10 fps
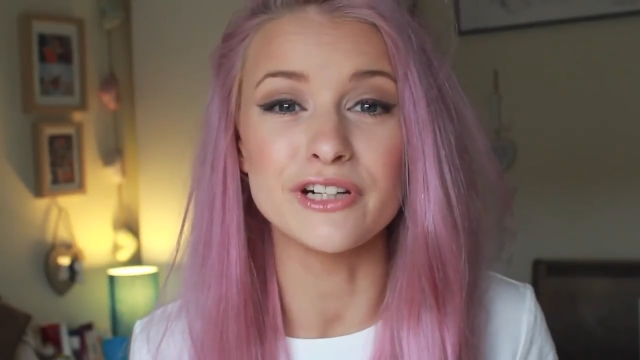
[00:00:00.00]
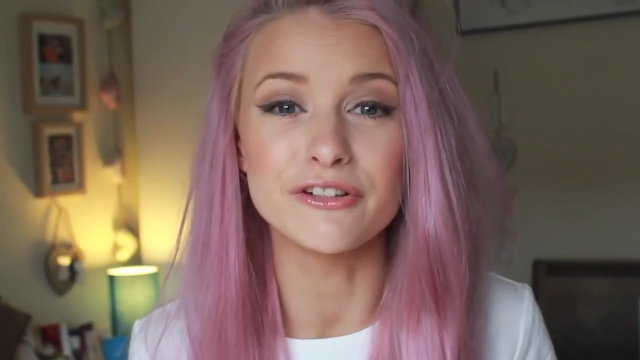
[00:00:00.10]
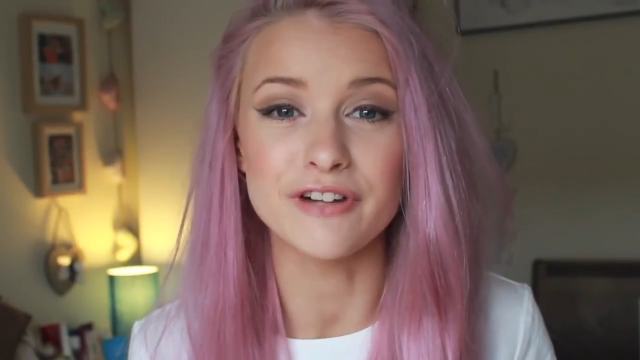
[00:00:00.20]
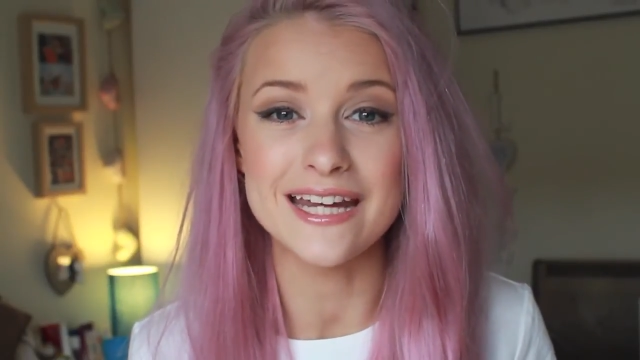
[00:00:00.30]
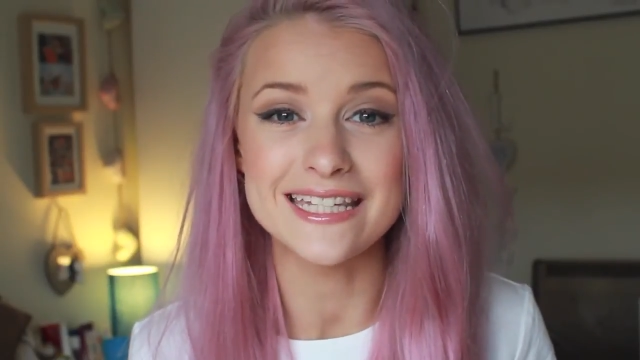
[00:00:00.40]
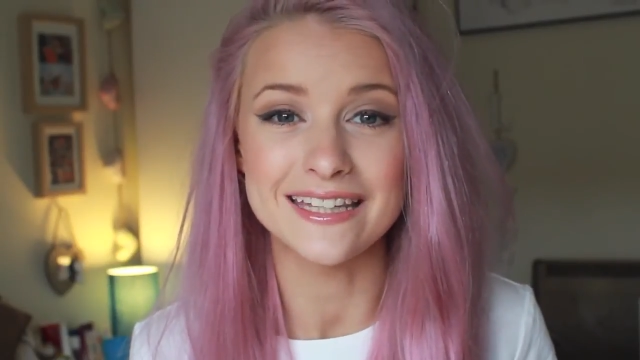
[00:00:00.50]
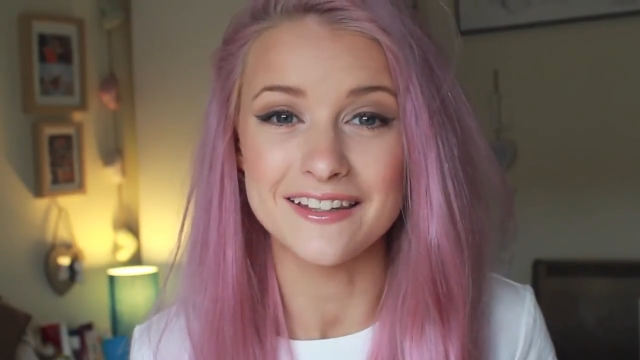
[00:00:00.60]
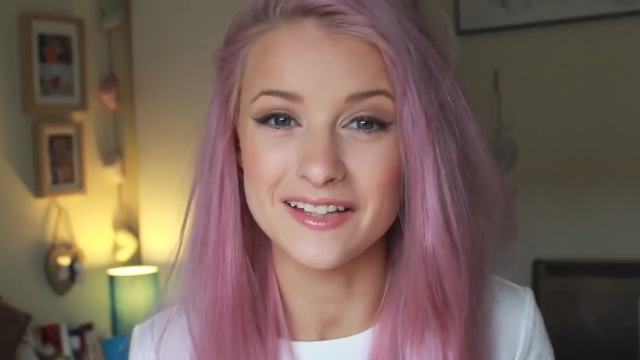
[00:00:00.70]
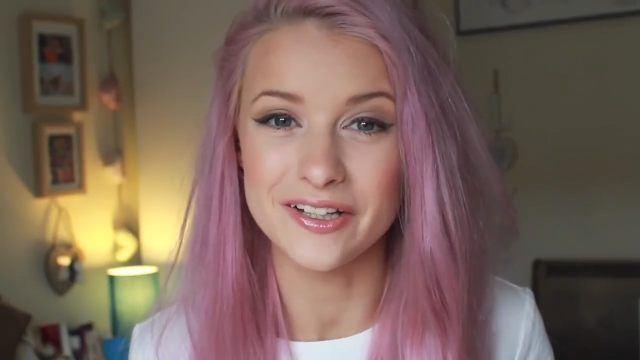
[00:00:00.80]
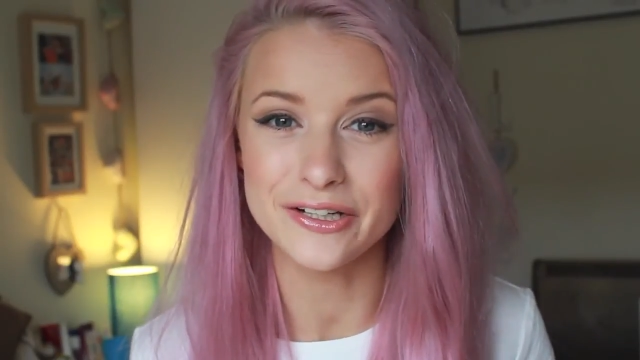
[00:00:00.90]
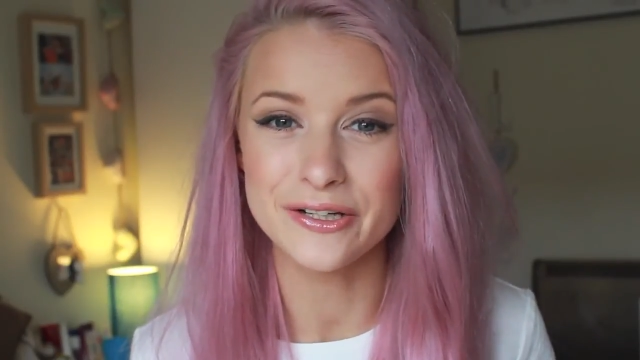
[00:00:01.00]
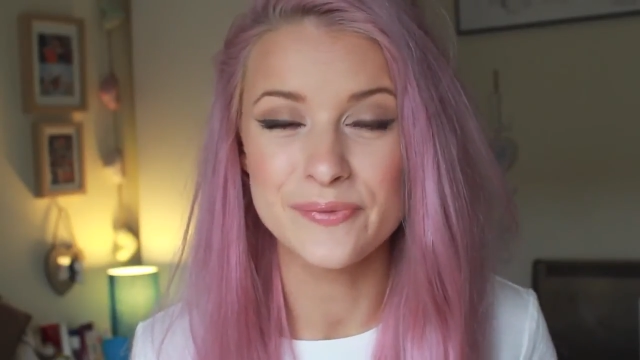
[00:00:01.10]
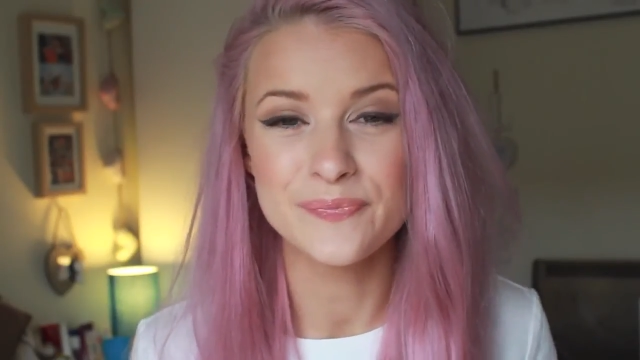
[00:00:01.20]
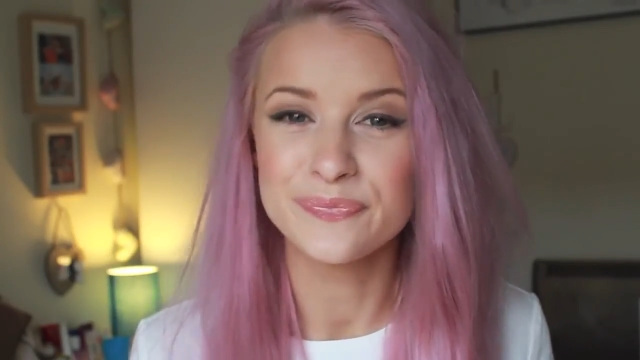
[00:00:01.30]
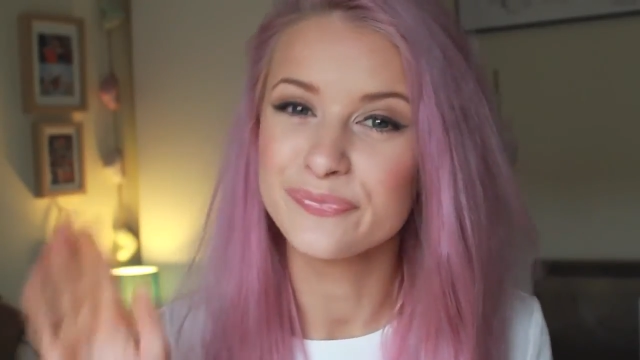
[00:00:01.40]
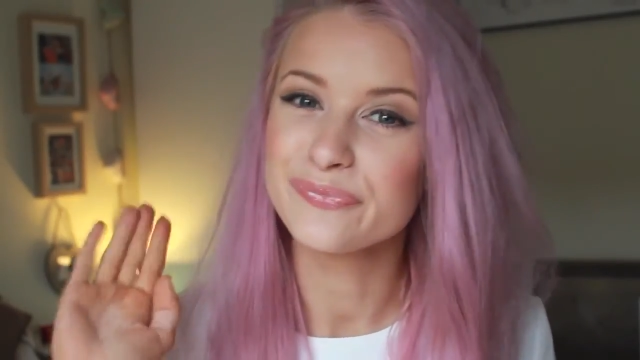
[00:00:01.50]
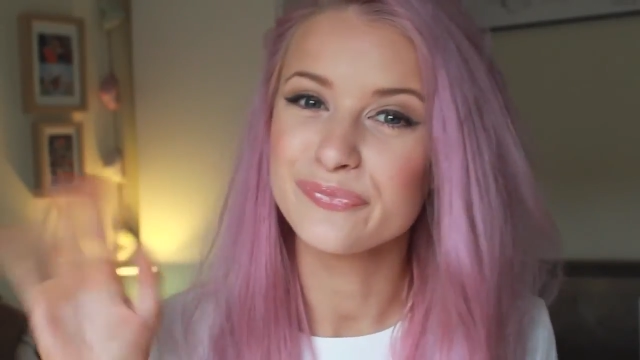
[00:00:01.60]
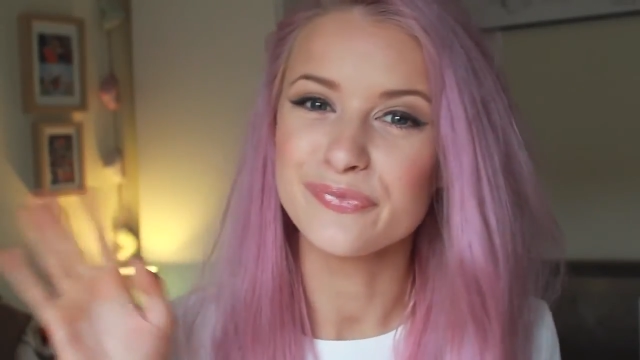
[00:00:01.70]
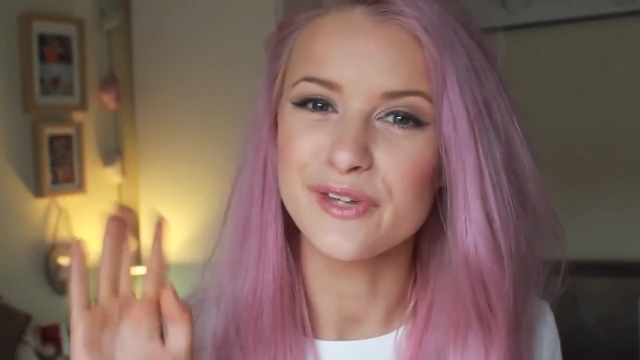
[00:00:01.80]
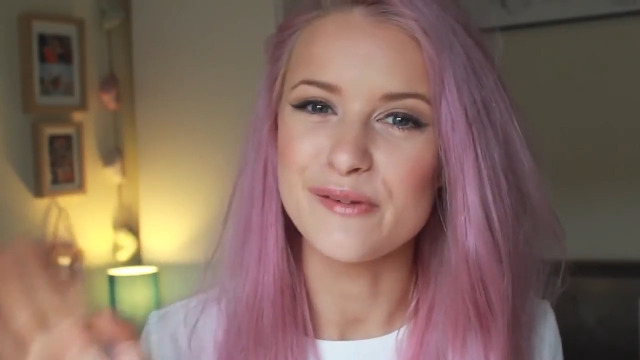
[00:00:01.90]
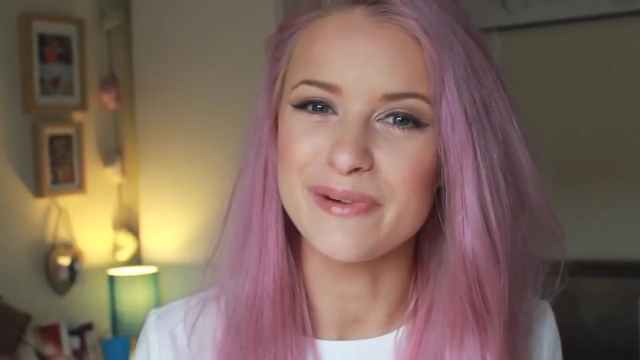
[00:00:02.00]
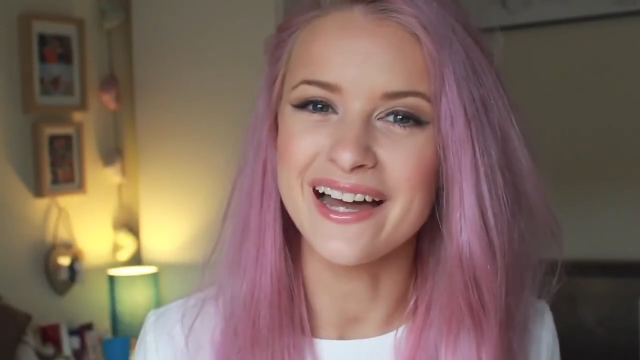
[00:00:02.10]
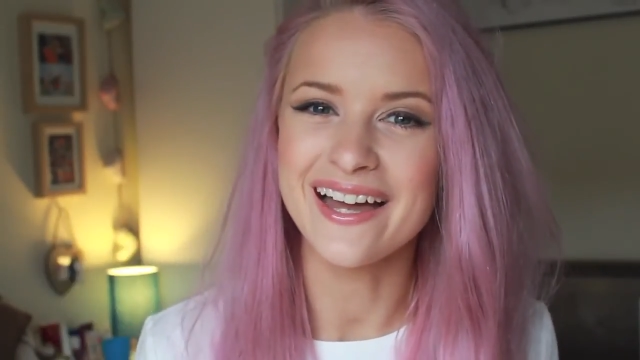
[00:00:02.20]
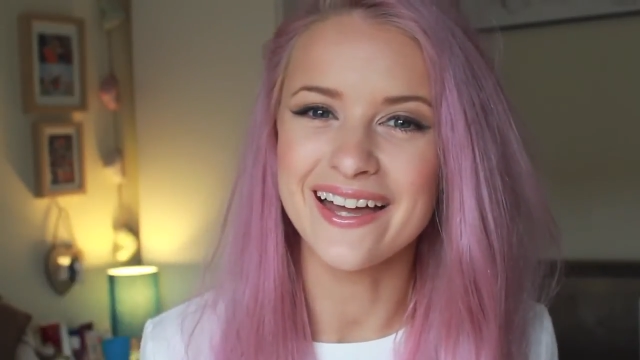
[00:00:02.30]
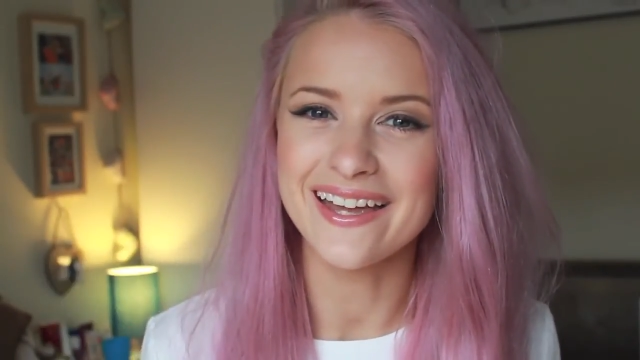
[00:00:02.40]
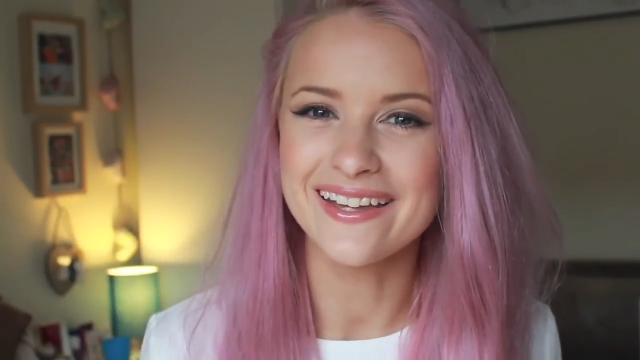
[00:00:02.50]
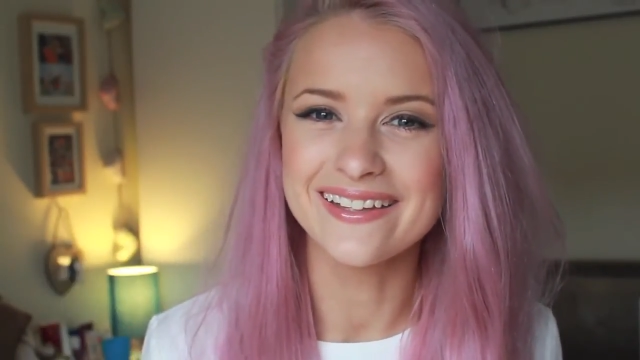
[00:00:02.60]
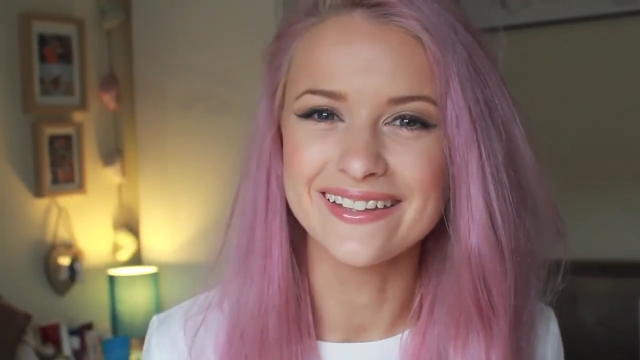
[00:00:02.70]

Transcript: recreating this look. Bye!